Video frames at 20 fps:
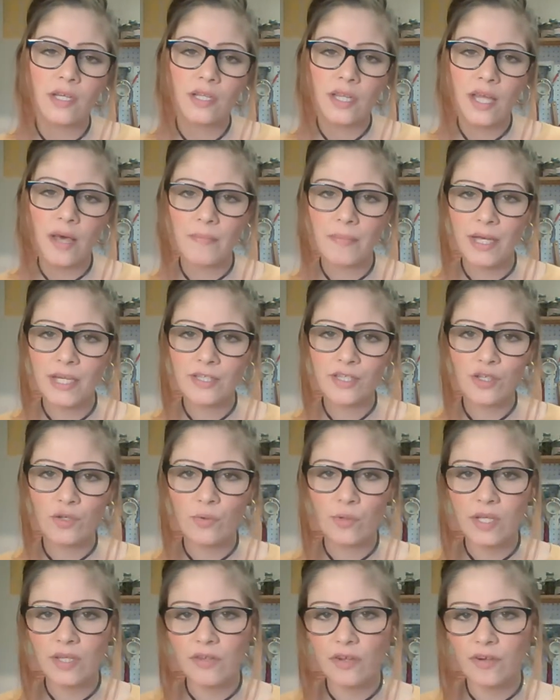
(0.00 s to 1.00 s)
that makes you
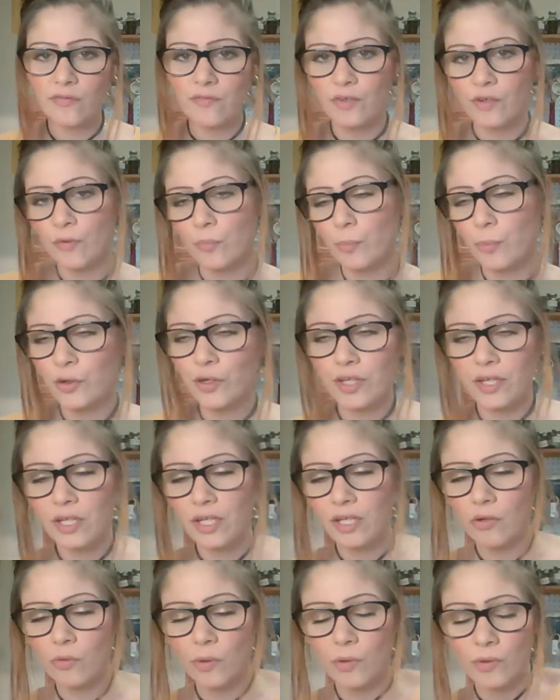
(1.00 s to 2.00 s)
either feel
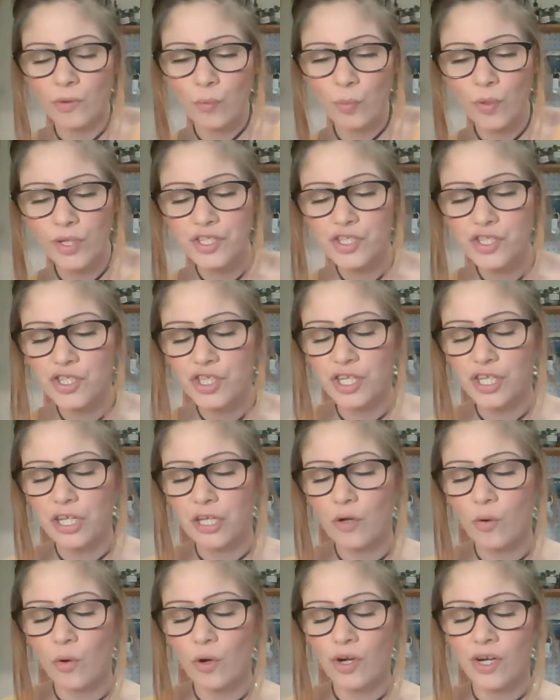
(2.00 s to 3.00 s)
pretty or witchy
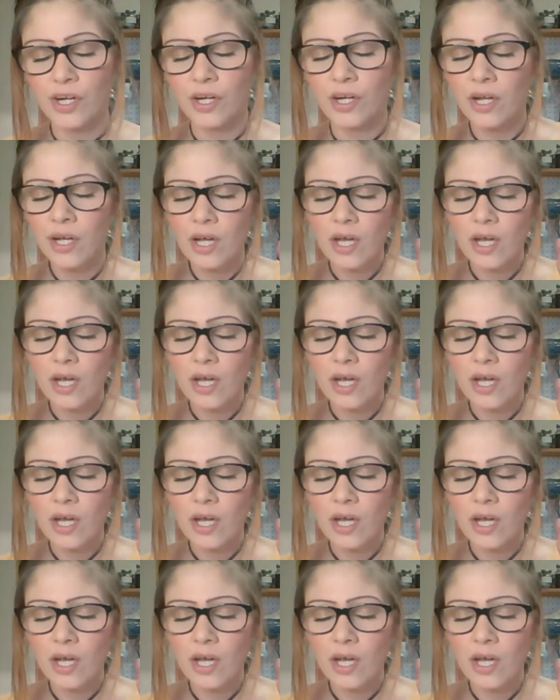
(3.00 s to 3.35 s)
or